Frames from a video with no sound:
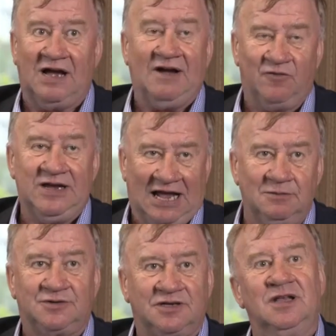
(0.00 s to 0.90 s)
have we
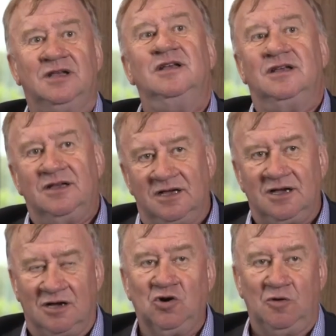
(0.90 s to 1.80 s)
helped
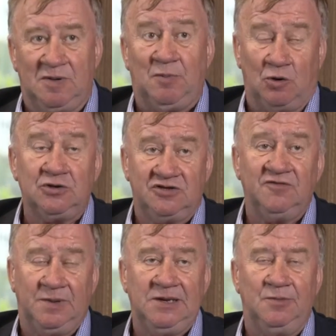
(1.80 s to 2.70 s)
a good proportion
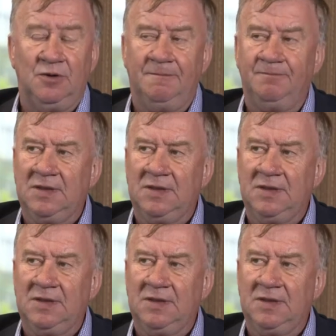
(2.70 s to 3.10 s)
of people.